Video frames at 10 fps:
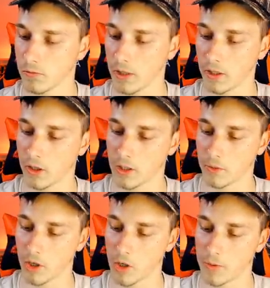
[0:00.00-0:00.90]
My god,
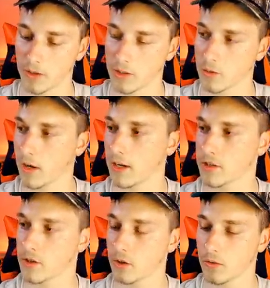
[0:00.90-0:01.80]
I'm not opening these well
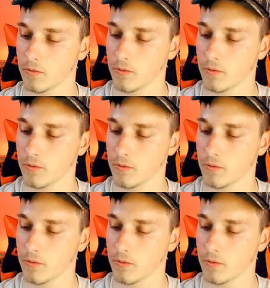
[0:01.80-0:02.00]
at all.